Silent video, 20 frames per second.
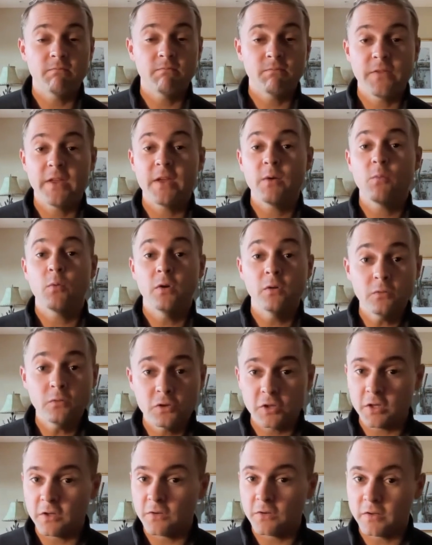They will
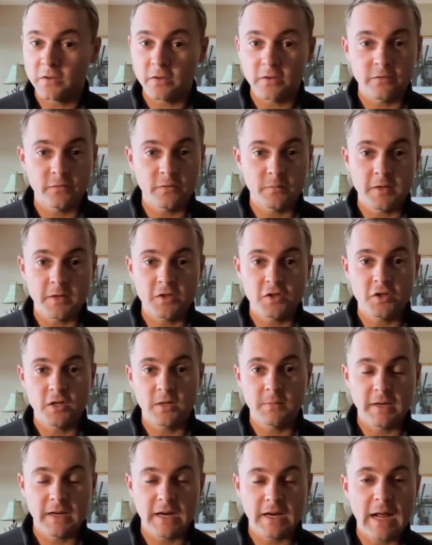share their information. I
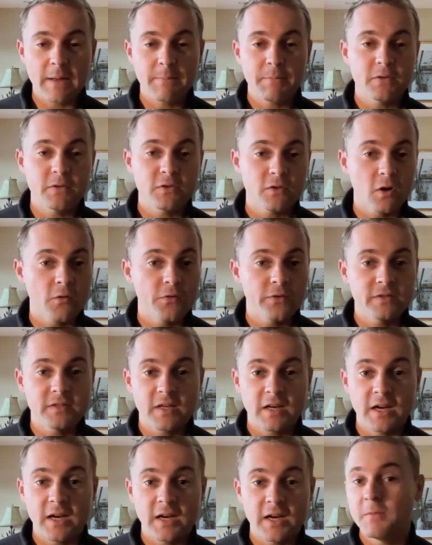mean, it happens all the
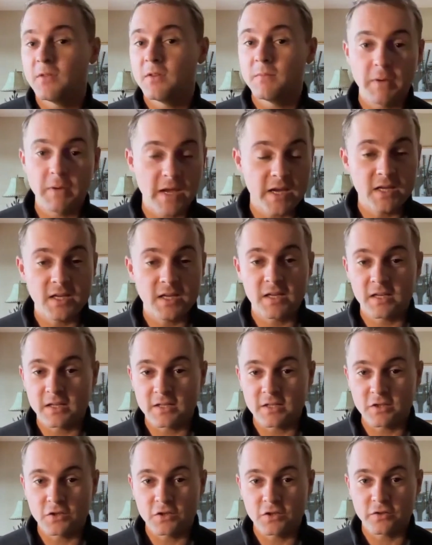time in the banking
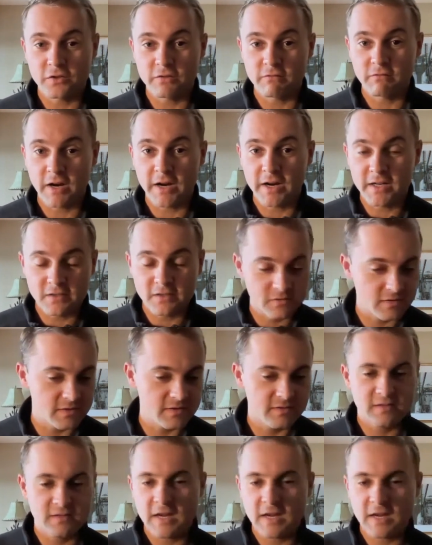industry, right? It's the same.